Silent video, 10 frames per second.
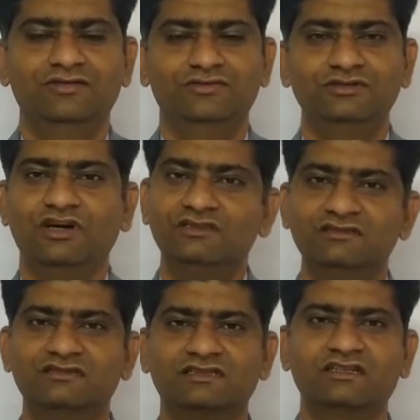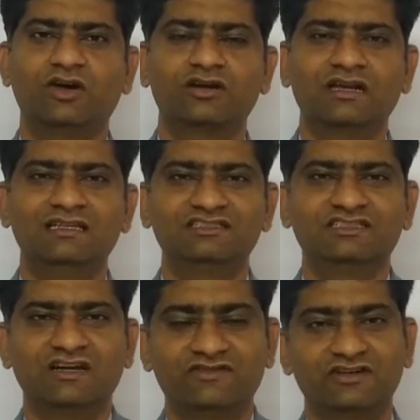We join certain
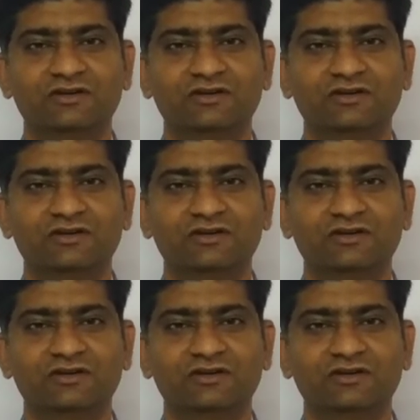organization after